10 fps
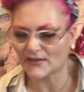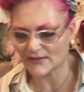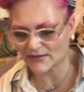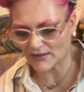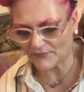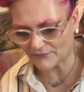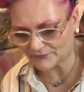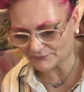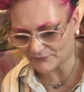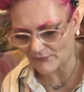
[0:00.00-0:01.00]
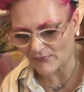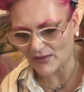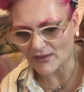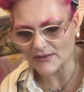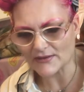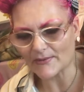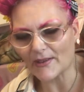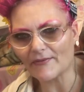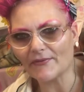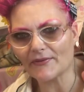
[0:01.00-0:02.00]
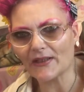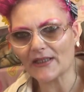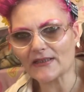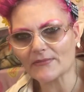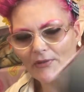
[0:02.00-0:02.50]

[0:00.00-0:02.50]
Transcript: stiff. So we have a for later